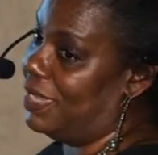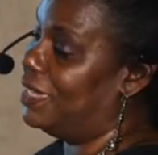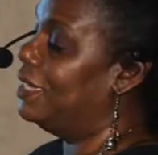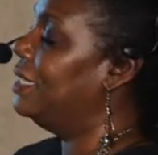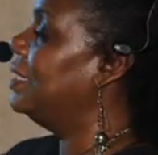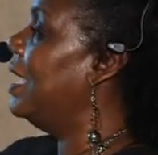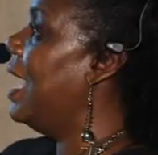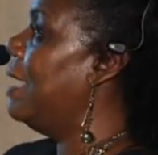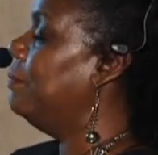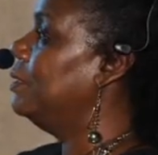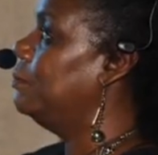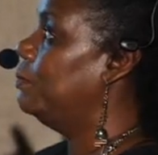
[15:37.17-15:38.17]
And it, it
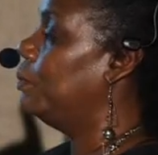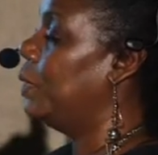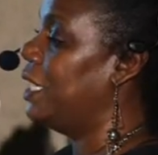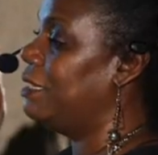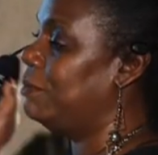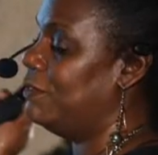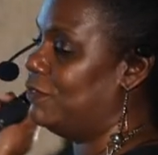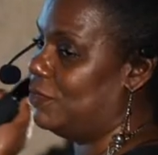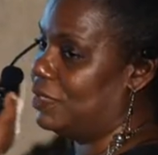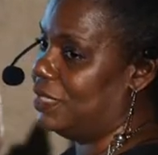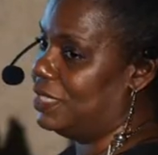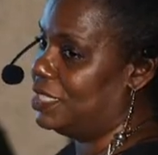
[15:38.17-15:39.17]
happened way
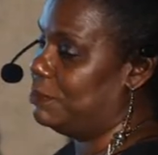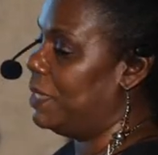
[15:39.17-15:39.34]
before his